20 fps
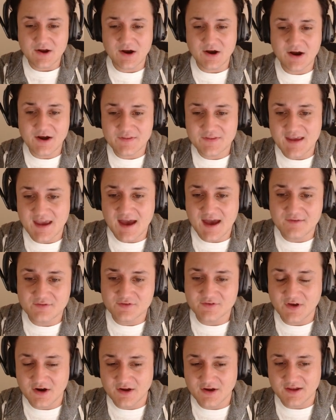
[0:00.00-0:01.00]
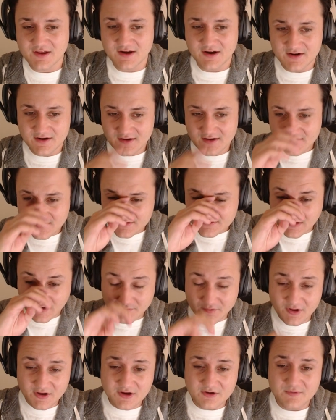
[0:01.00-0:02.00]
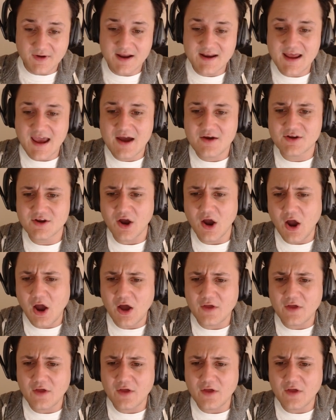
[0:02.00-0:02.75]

on the avatar here. So I'm looking right now, and oh,